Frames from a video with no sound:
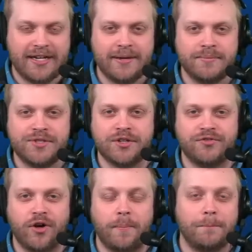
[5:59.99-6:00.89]
I am six
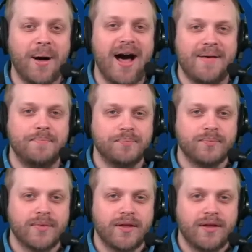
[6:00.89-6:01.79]
foot. But
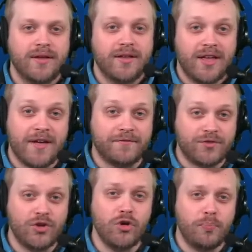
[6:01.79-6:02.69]
if
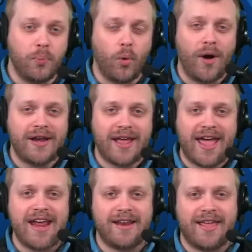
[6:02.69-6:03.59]
2.8
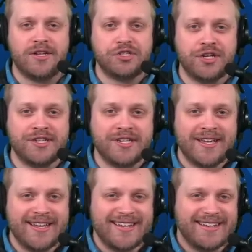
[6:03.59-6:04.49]
inches
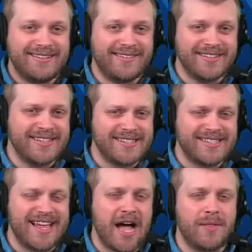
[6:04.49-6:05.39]
doesn't
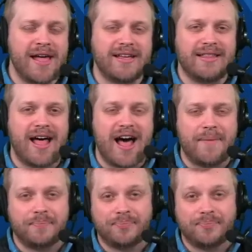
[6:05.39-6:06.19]
sound like a lot,